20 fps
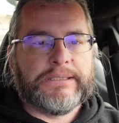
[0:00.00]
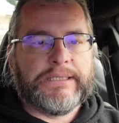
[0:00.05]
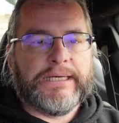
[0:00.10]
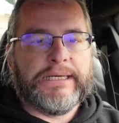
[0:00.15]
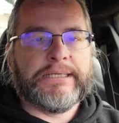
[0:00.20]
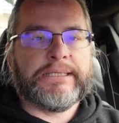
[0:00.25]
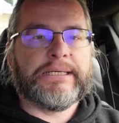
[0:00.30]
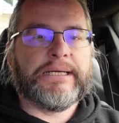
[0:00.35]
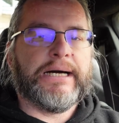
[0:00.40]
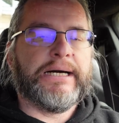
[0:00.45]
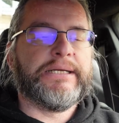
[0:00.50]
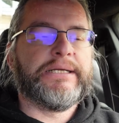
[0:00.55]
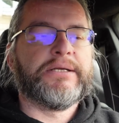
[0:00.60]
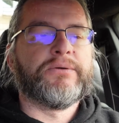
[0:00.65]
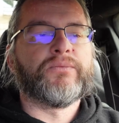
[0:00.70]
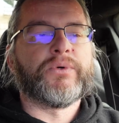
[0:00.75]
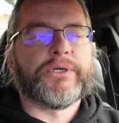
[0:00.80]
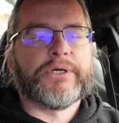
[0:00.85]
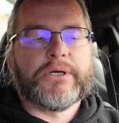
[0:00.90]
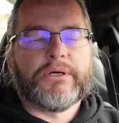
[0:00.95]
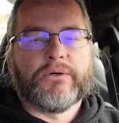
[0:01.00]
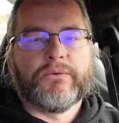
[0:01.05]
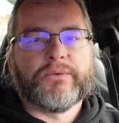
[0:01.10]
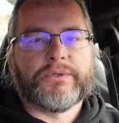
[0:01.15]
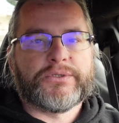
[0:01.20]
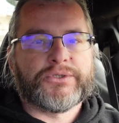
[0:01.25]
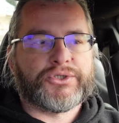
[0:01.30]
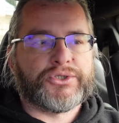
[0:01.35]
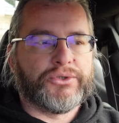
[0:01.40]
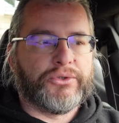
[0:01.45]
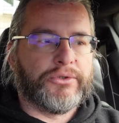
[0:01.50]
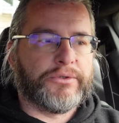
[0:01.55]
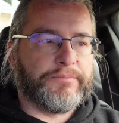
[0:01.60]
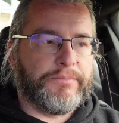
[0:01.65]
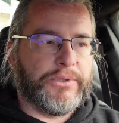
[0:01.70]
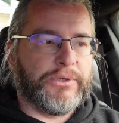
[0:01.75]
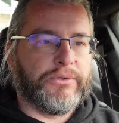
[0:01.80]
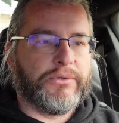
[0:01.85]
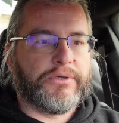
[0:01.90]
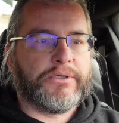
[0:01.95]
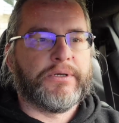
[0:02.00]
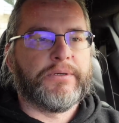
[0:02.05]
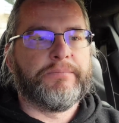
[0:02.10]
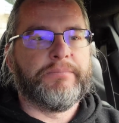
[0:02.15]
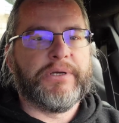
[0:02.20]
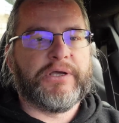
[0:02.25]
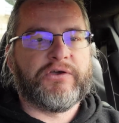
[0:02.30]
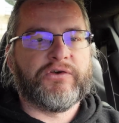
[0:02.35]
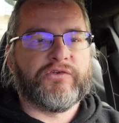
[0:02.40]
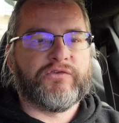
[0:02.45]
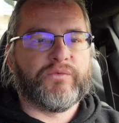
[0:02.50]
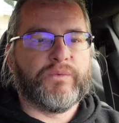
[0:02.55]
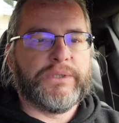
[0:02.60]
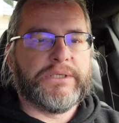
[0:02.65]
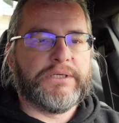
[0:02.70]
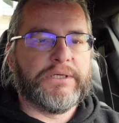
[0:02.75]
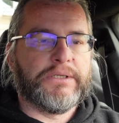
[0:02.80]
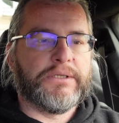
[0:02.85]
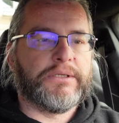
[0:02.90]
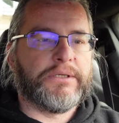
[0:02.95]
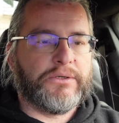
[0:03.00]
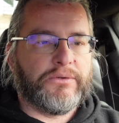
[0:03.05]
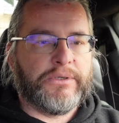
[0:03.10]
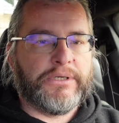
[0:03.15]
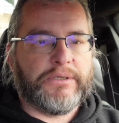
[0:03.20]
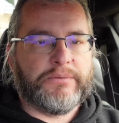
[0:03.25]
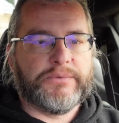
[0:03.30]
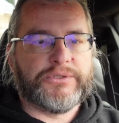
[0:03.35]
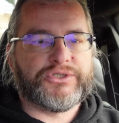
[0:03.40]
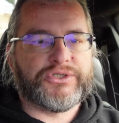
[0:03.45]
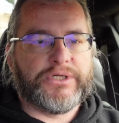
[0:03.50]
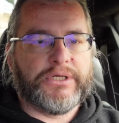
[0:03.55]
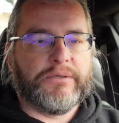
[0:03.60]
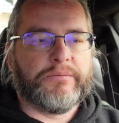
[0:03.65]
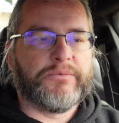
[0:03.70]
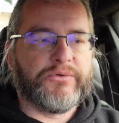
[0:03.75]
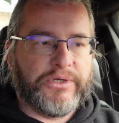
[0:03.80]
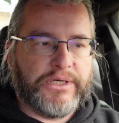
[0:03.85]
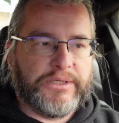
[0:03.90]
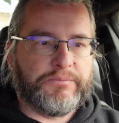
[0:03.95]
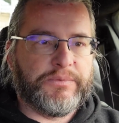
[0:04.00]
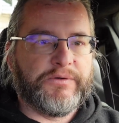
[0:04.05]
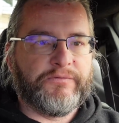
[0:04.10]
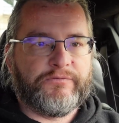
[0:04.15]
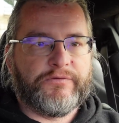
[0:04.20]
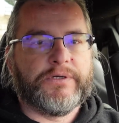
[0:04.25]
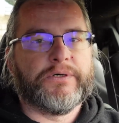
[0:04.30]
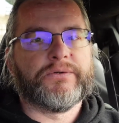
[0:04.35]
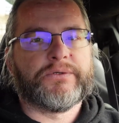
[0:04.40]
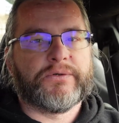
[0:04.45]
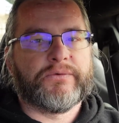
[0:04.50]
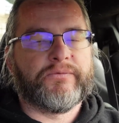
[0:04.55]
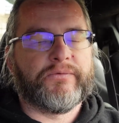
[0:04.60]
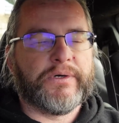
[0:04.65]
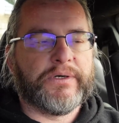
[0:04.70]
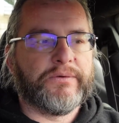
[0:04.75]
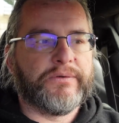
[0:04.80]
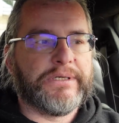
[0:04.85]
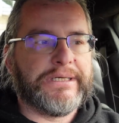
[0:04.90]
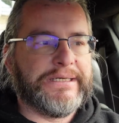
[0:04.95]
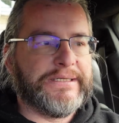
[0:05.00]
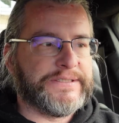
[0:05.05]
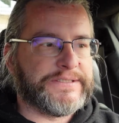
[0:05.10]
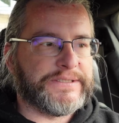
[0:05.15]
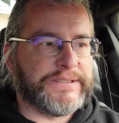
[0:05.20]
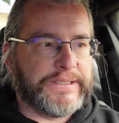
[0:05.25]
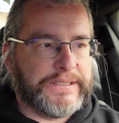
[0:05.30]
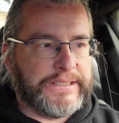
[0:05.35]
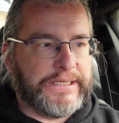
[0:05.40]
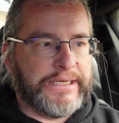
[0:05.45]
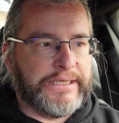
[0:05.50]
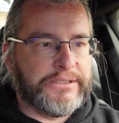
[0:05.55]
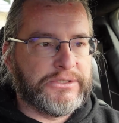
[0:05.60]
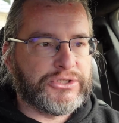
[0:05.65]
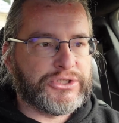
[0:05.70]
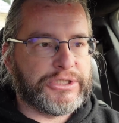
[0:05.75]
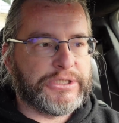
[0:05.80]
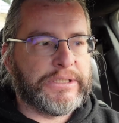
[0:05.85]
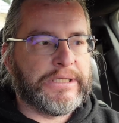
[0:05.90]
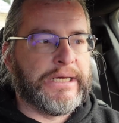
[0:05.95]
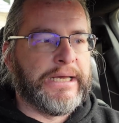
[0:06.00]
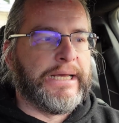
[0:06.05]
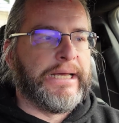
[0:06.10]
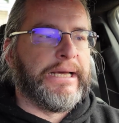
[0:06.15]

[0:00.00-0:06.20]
I didn't want to go with a short block because we didn't know how much debris had been floating around inside the engine,